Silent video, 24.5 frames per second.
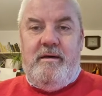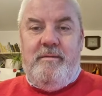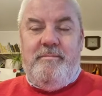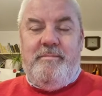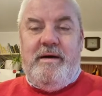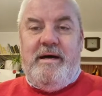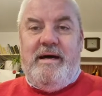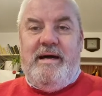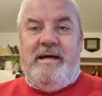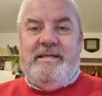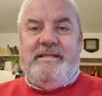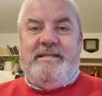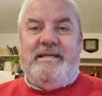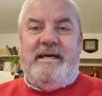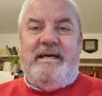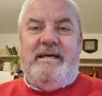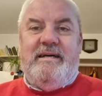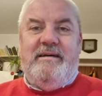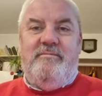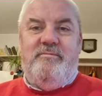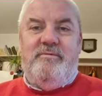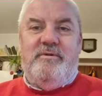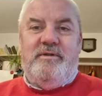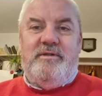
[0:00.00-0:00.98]
But as
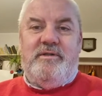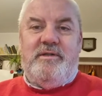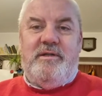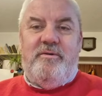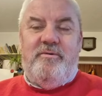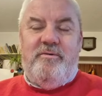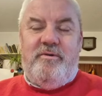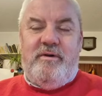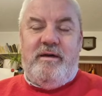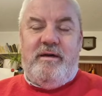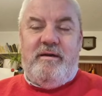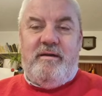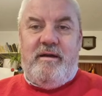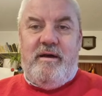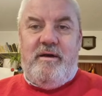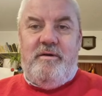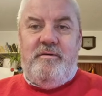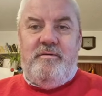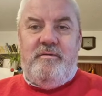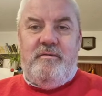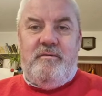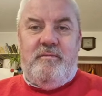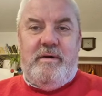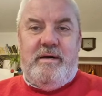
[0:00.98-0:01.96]
I was looking
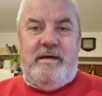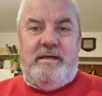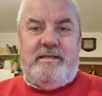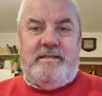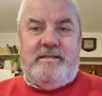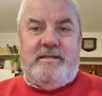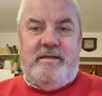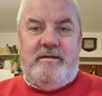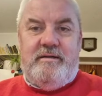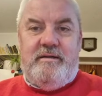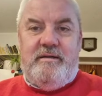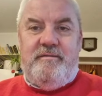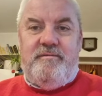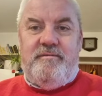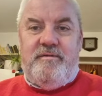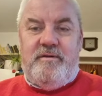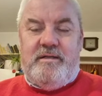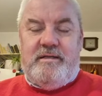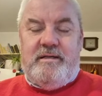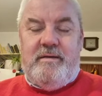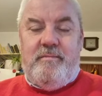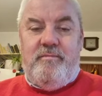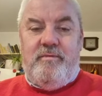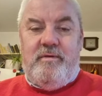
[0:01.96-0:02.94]
around my study for
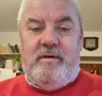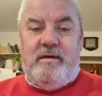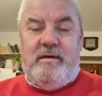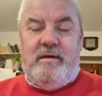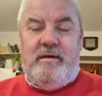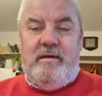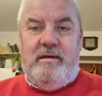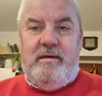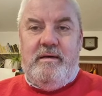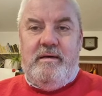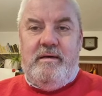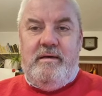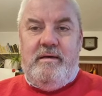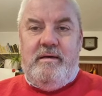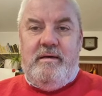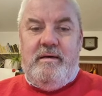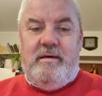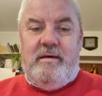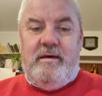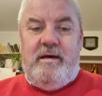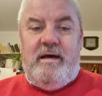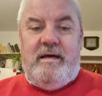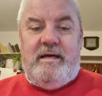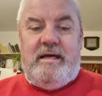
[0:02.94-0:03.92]
something,
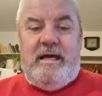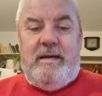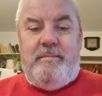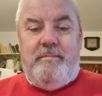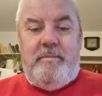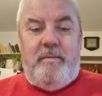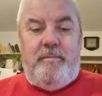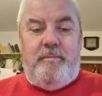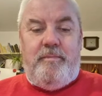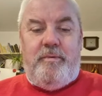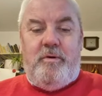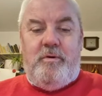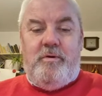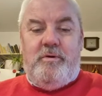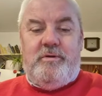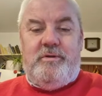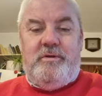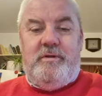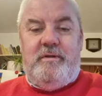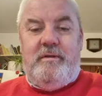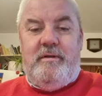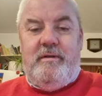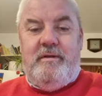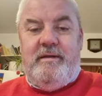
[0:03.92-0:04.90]
I came
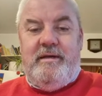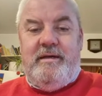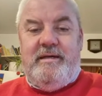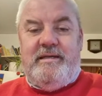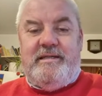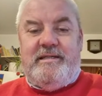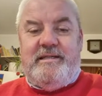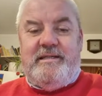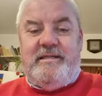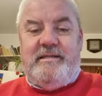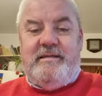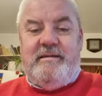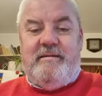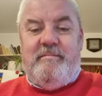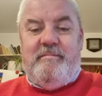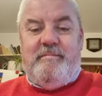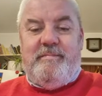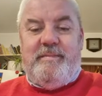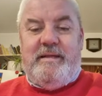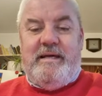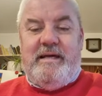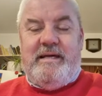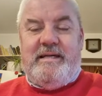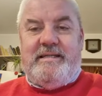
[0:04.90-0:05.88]
upon this
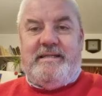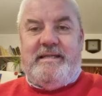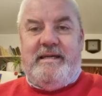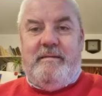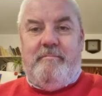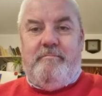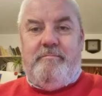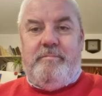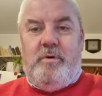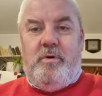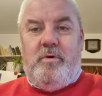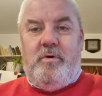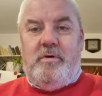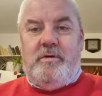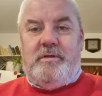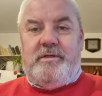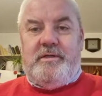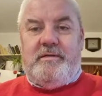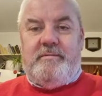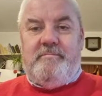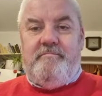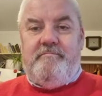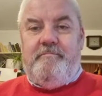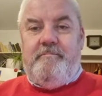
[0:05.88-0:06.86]
plastic
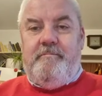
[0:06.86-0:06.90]
box.